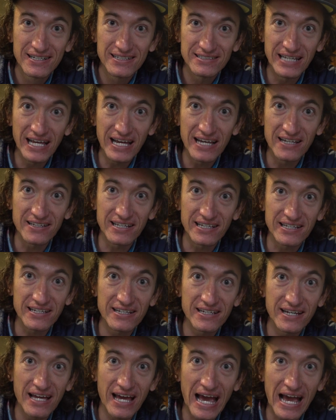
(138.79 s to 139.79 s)
Yeah, like
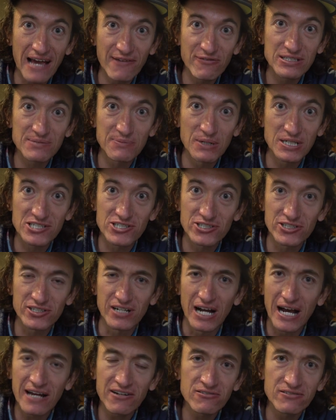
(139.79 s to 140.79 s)
half as much
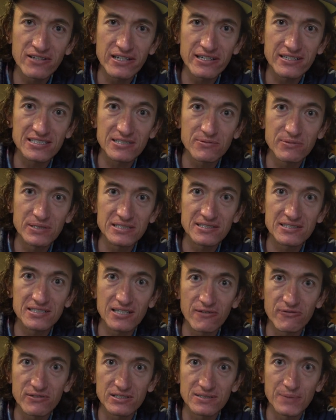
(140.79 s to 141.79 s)
sugar. I don't like sweet
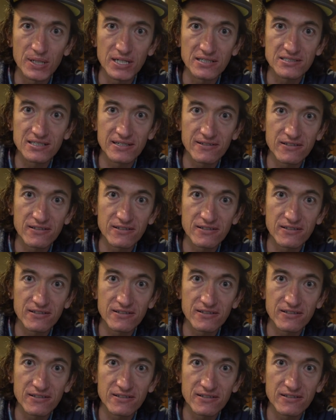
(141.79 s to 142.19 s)
stuff as much,